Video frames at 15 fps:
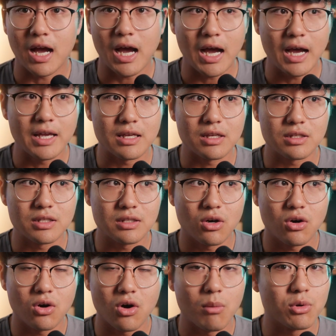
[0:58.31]
I
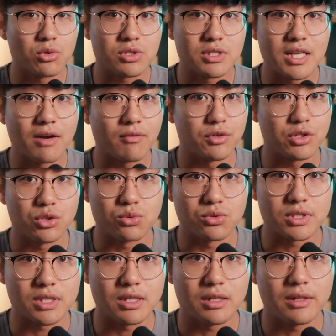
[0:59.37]
almost never
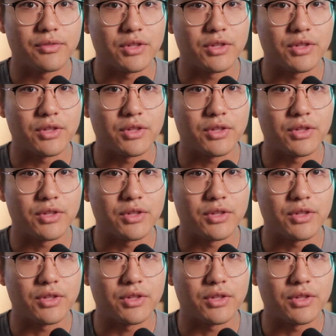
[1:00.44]
use it.